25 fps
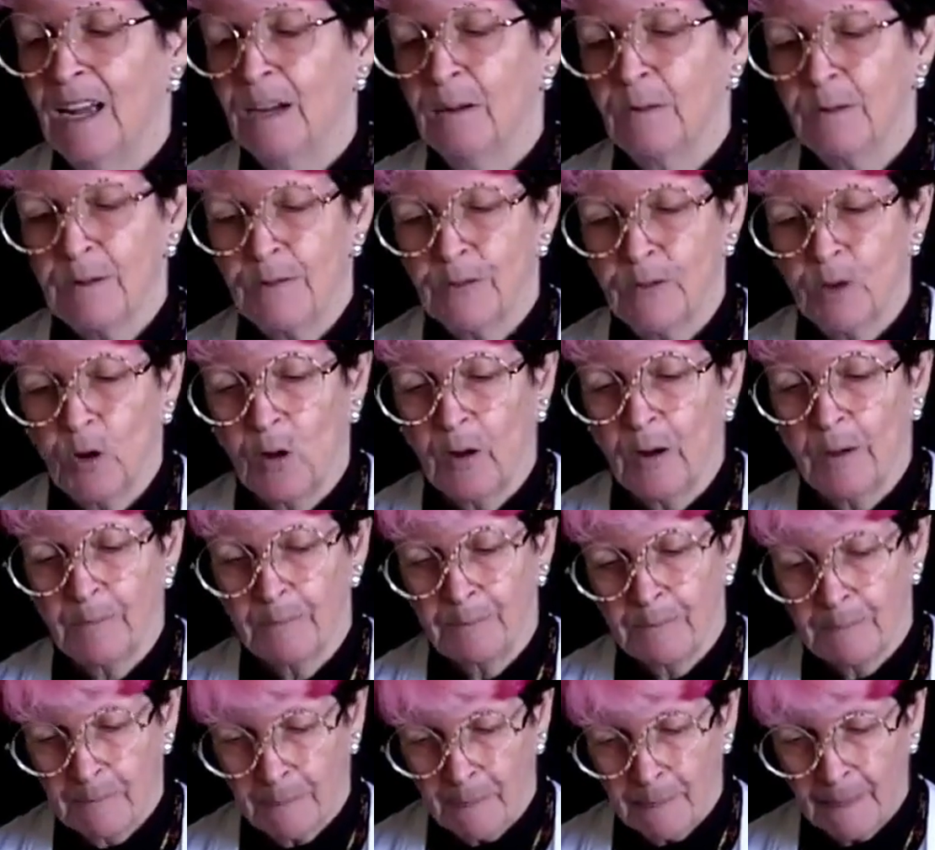We've got
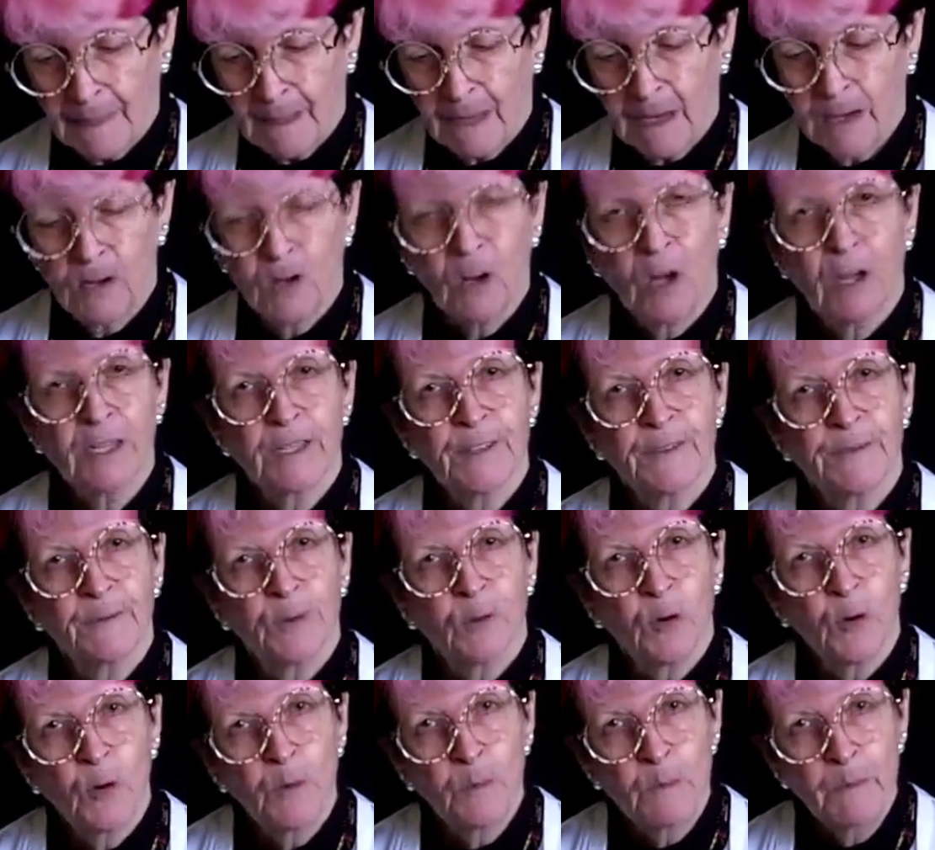nice
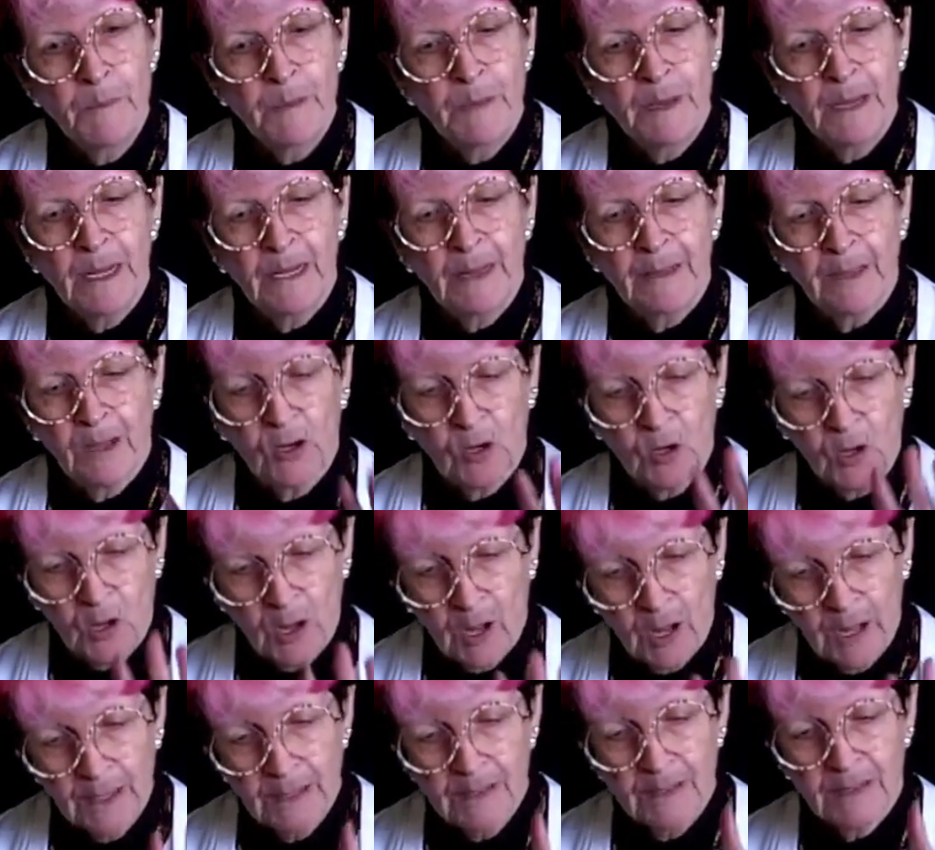form in the
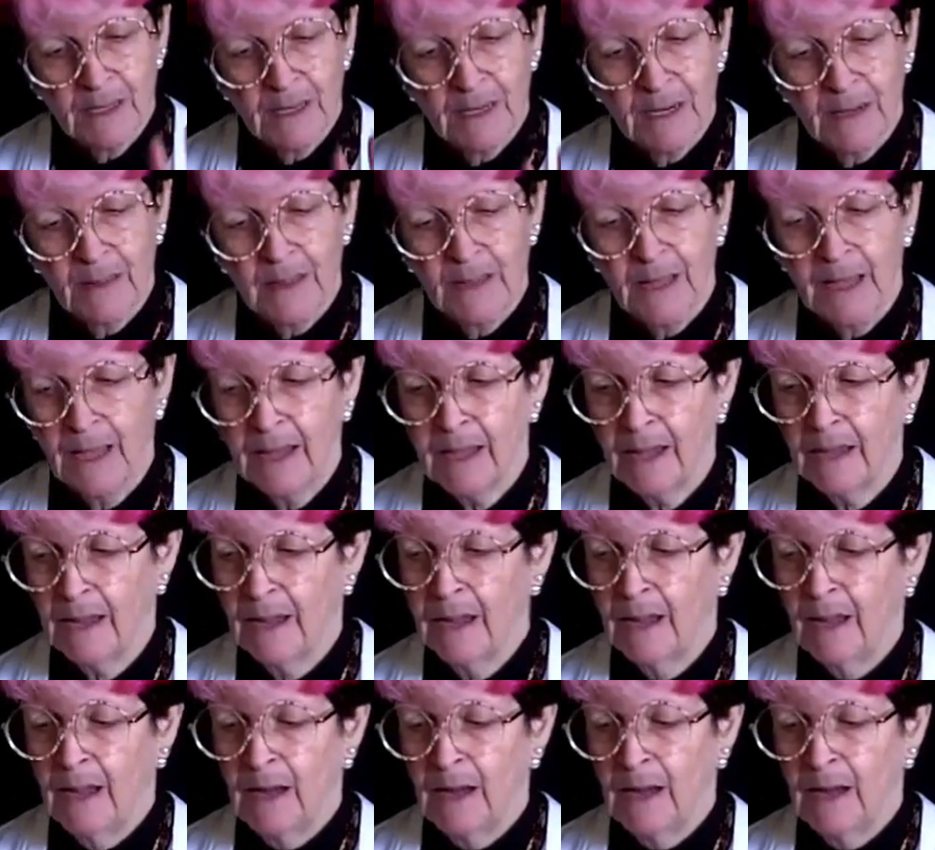lines that are there.